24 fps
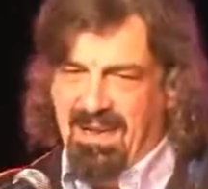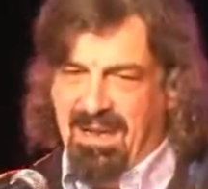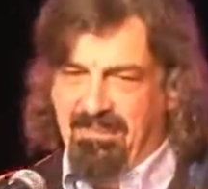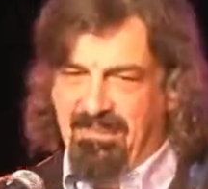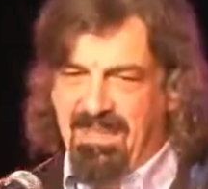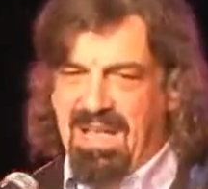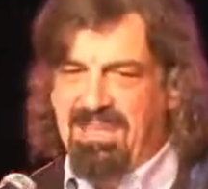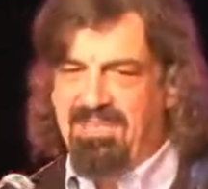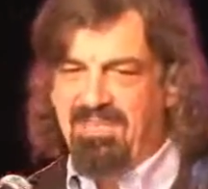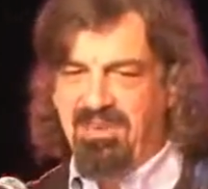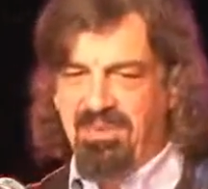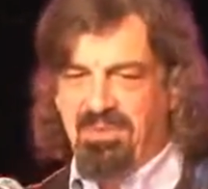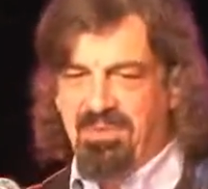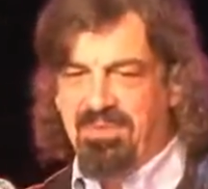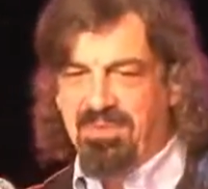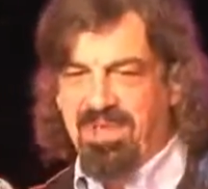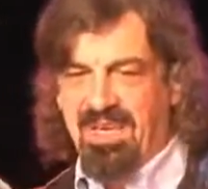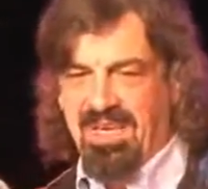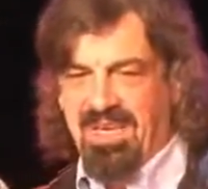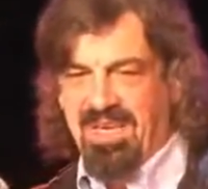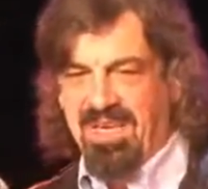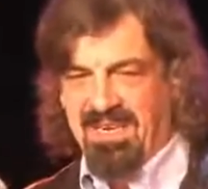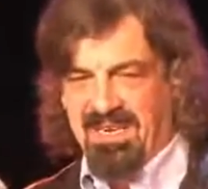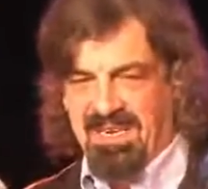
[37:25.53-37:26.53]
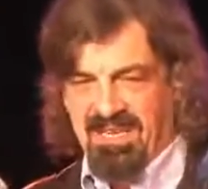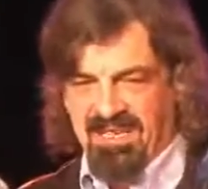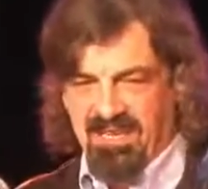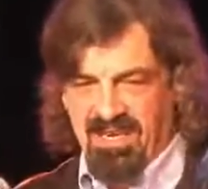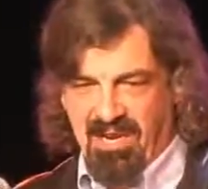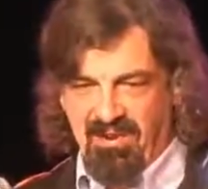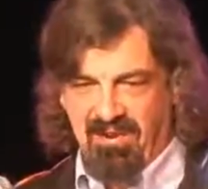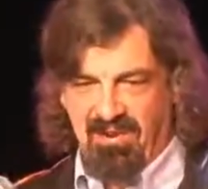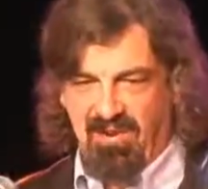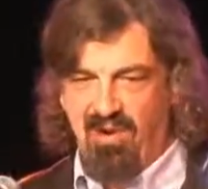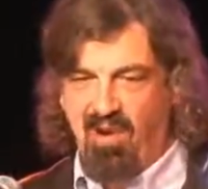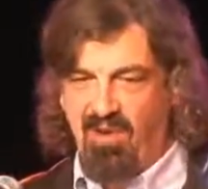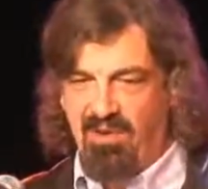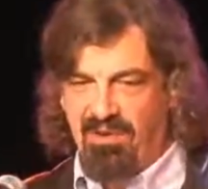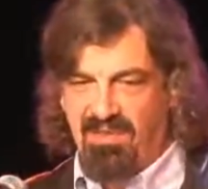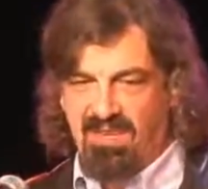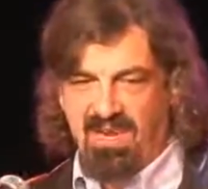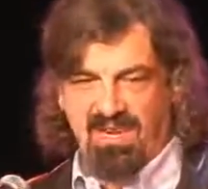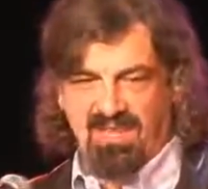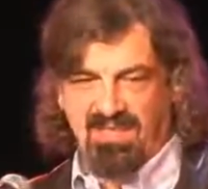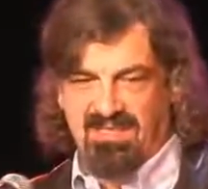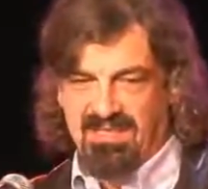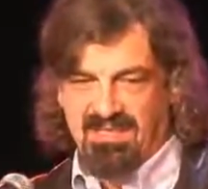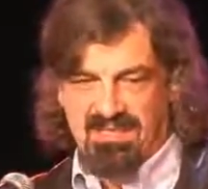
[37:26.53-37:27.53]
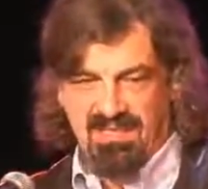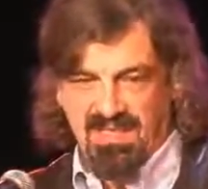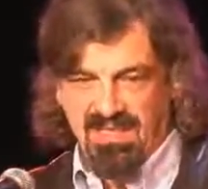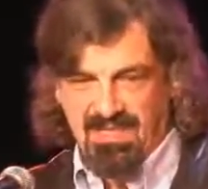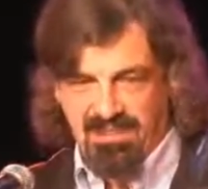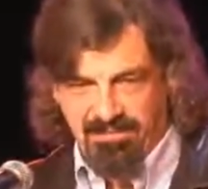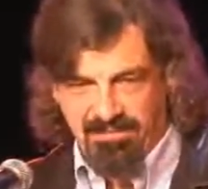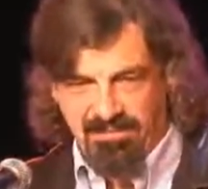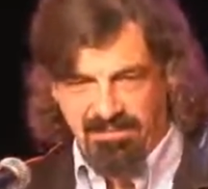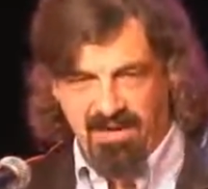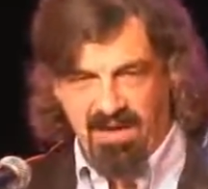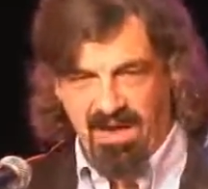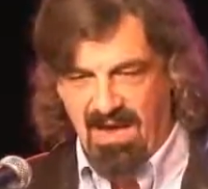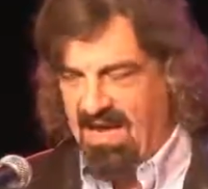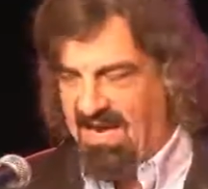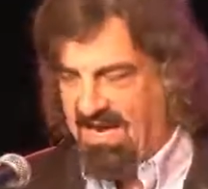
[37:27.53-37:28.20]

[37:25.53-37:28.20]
Magical thinking in its own context is.